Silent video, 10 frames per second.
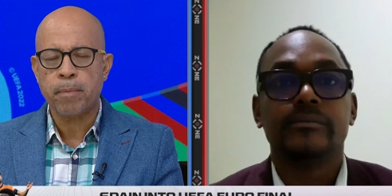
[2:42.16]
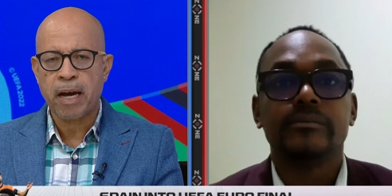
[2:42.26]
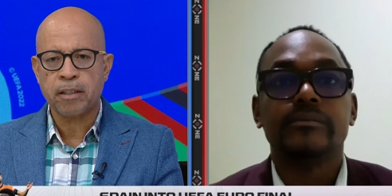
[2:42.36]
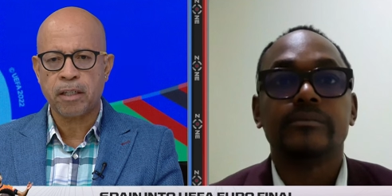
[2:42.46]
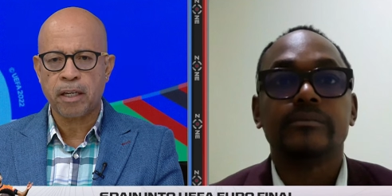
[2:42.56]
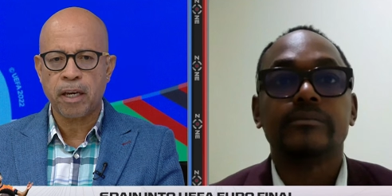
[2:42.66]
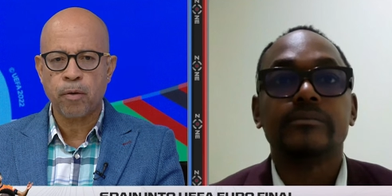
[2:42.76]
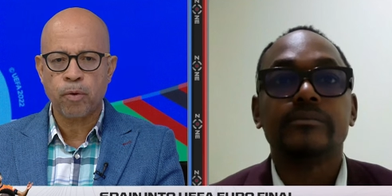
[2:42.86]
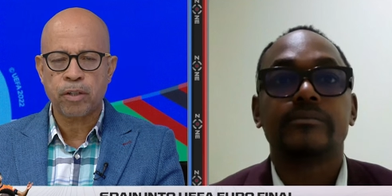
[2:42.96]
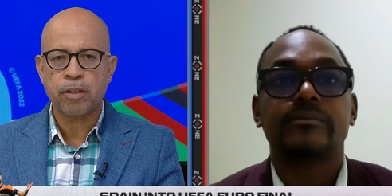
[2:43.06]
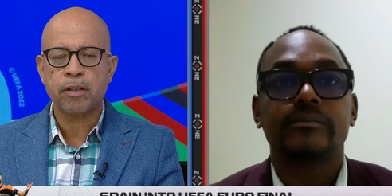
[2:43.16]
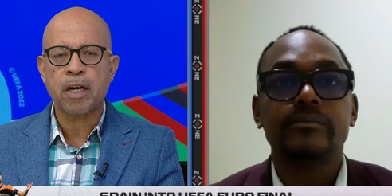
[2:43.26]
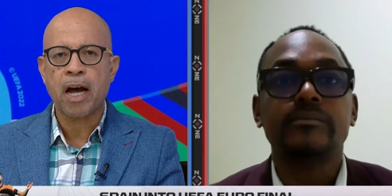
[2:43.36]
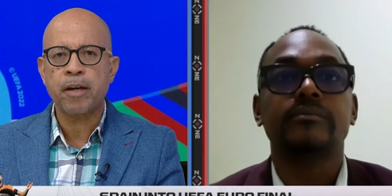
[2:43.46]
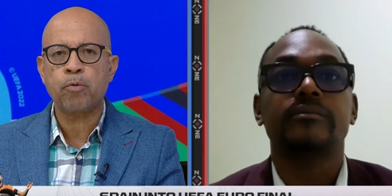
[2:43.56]
Speaker 1: match, it was such a
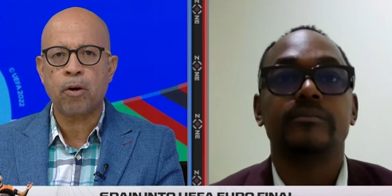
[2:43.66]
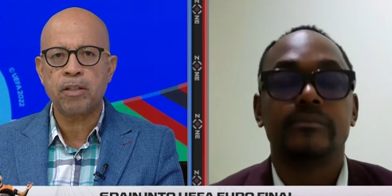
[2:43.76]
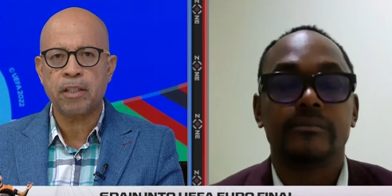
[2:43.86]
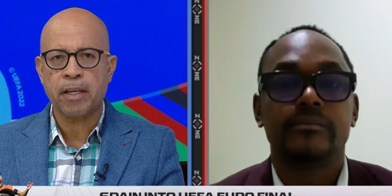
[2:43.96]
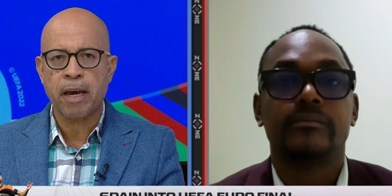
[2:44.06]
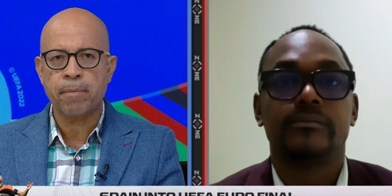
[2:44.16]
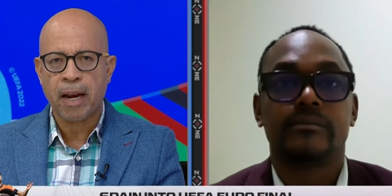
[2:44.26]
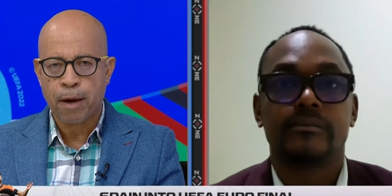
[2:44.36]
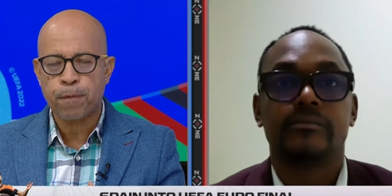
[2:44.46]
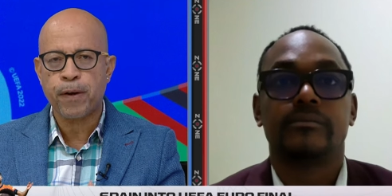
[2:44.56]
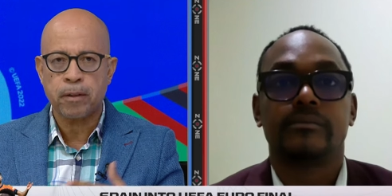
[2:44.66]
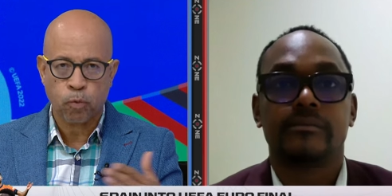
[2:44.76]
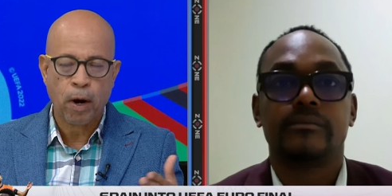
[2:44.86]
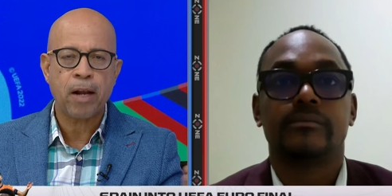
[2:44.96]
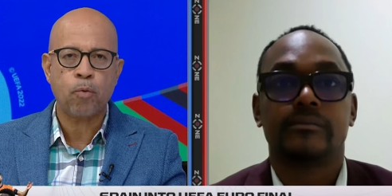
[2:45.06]
high-quality game that I felt
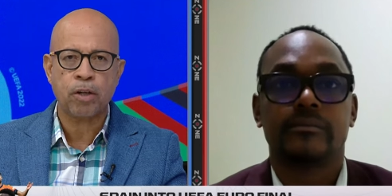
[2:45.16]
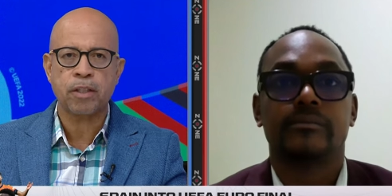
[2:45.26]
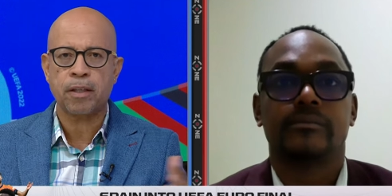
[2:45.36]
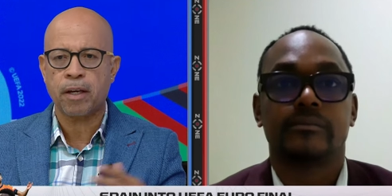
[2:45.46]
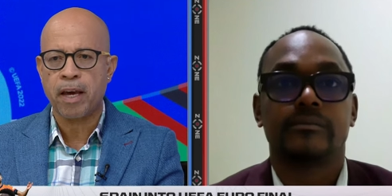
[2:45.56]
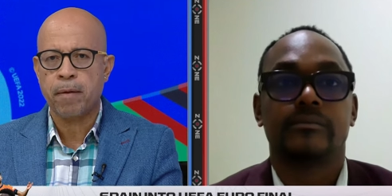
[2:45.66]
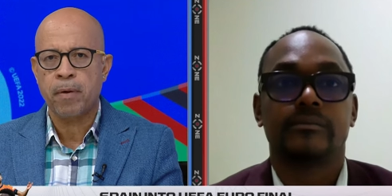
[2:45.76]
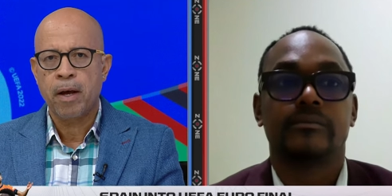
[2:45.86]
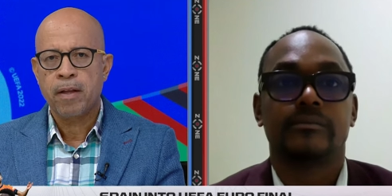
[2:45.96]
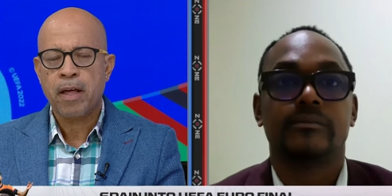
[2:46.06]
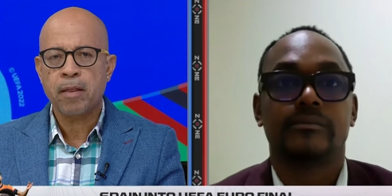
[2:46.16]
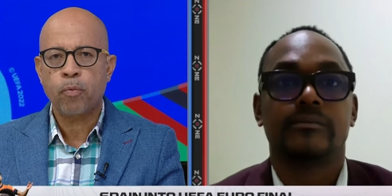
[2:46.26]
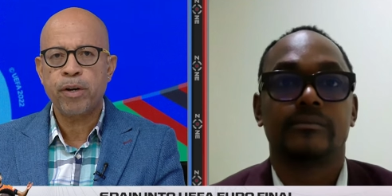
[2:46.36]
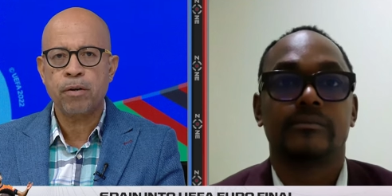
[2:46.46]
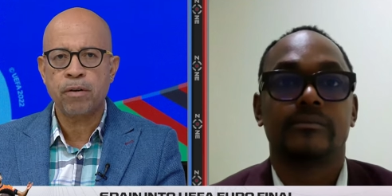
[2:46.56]
while watching the game that the
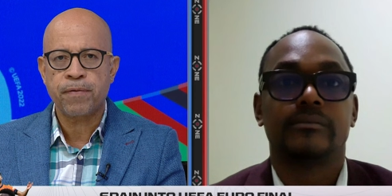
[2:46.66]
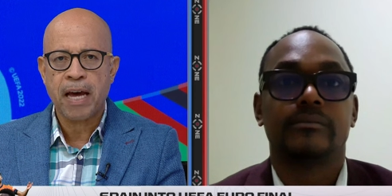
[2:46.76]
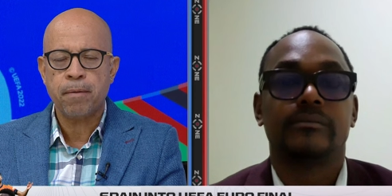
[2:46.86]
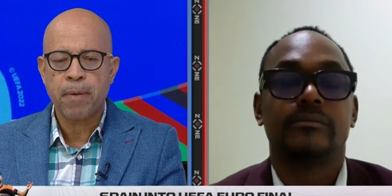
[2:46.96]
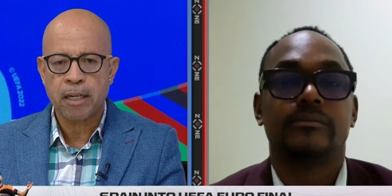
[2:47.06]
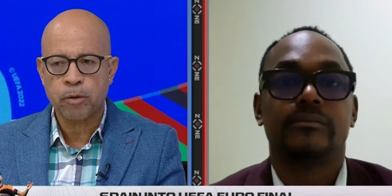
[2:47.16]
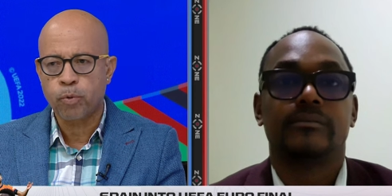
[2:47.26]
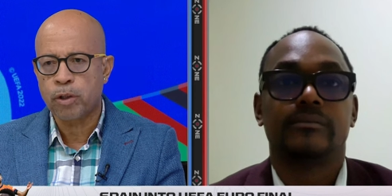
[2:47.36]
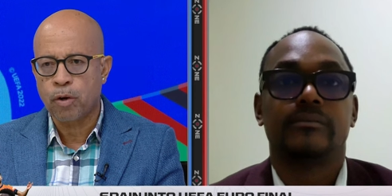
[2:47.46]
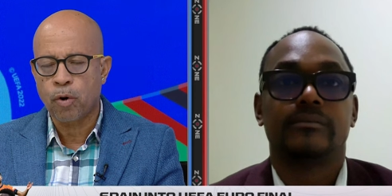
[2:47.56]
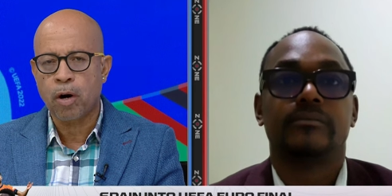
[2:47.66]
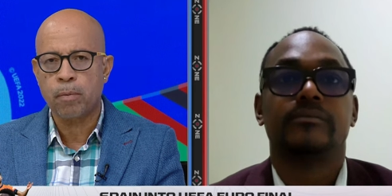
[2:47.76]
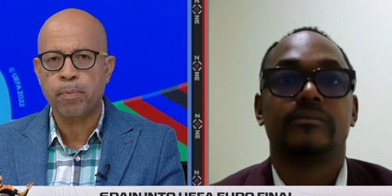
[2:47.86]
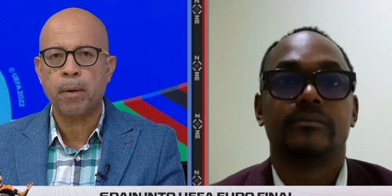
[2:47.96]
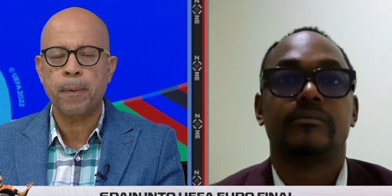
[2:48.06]
winner of that match would go
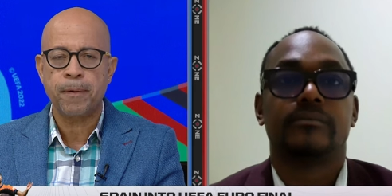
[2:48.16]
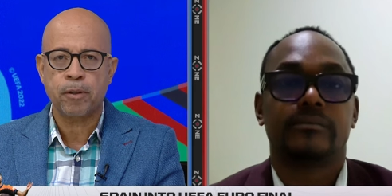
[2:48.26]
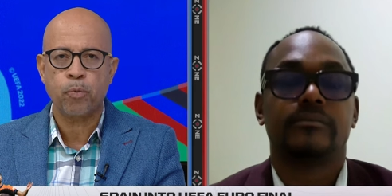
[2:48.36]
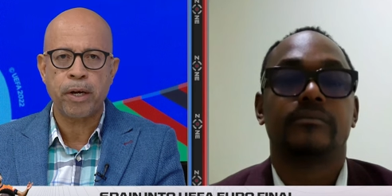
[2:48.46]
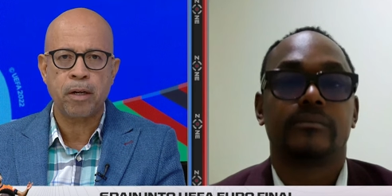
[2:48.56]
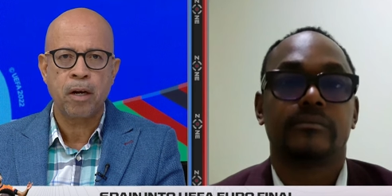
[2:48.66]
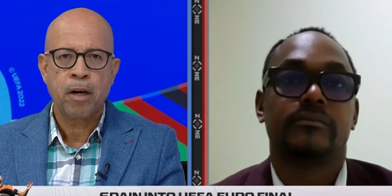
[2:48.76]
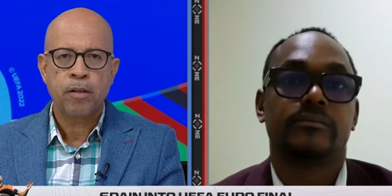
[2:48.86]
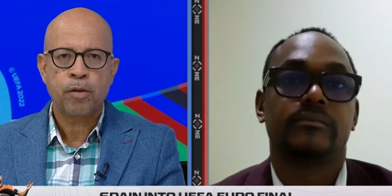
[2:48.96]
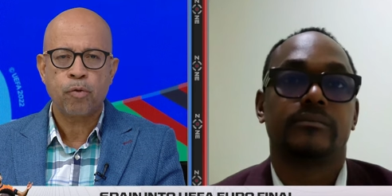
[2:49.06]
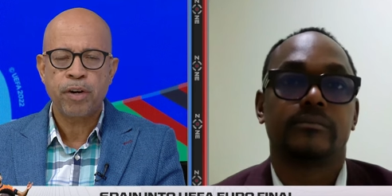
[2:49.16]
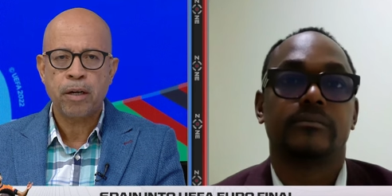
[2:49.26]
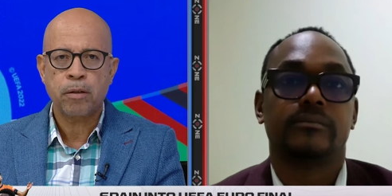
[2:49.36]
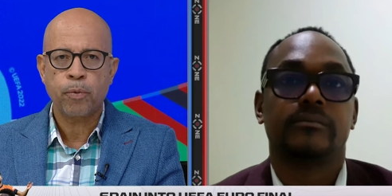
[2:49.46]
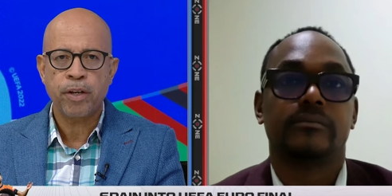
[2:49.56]
on probably to win to,
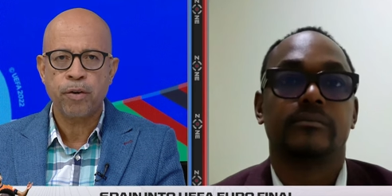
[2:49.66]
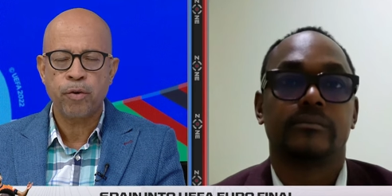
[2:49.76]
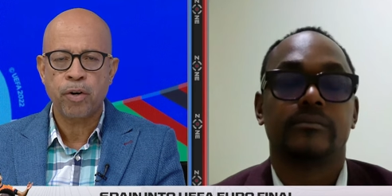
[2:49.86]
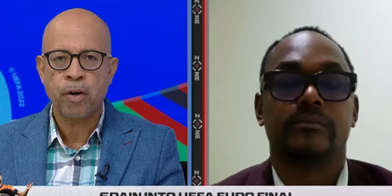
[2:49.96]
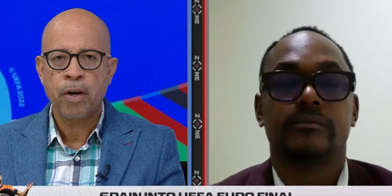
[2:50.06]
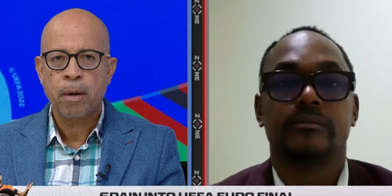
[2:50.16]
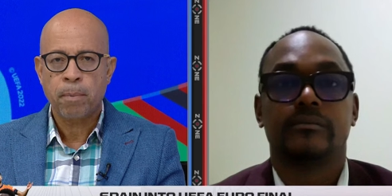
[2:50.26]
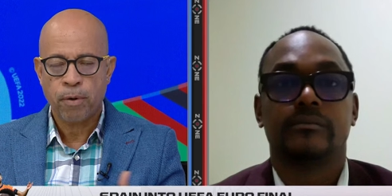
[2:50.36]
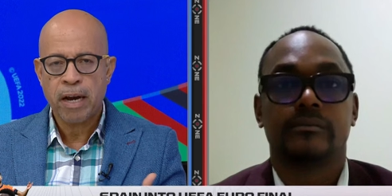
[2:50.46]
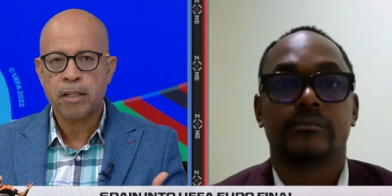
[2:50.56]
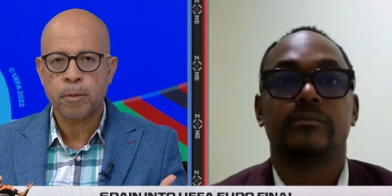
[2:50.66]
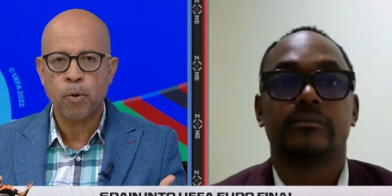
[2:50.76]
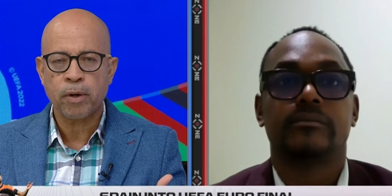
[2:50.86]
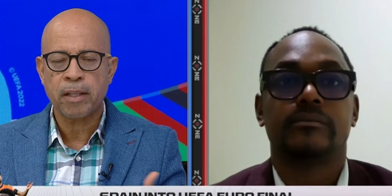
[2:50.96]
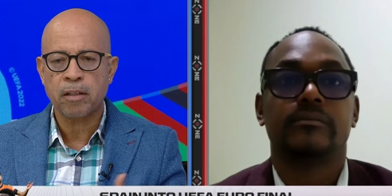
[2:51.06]
to win Euro. Mariah
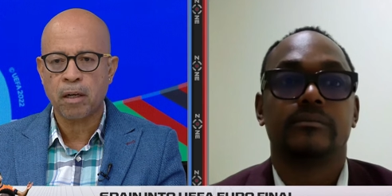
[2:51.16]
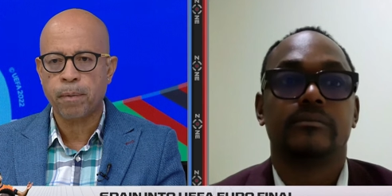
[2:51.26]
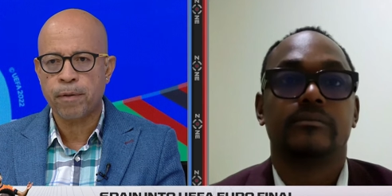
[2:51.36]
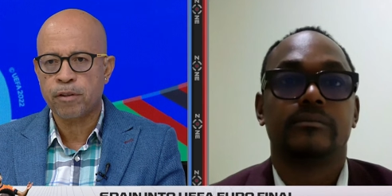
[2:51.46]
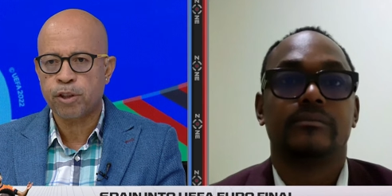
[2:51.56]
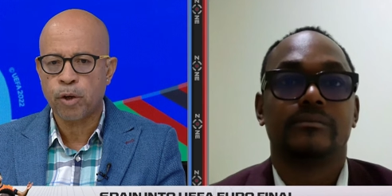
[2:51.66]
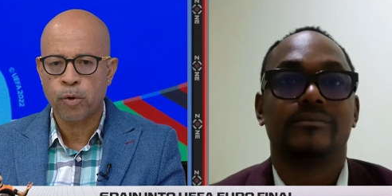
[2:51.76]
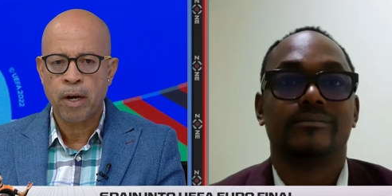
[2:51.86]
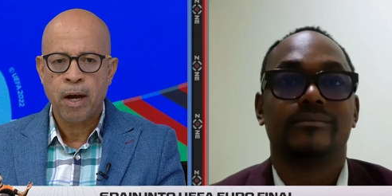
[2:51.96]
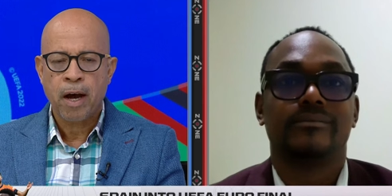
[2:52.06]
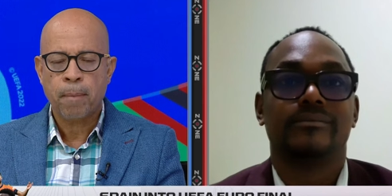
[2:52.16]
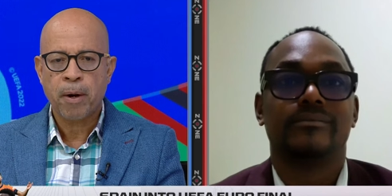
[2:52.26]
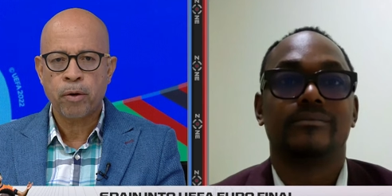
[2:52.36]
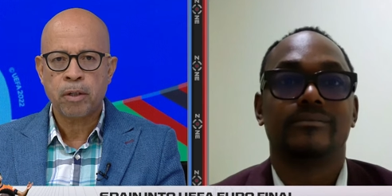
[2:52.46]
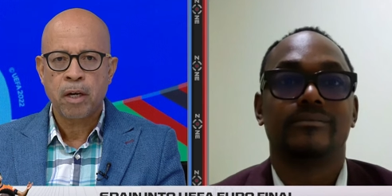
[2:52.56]
spoke at the top of the show
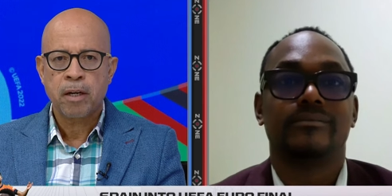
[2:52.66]
about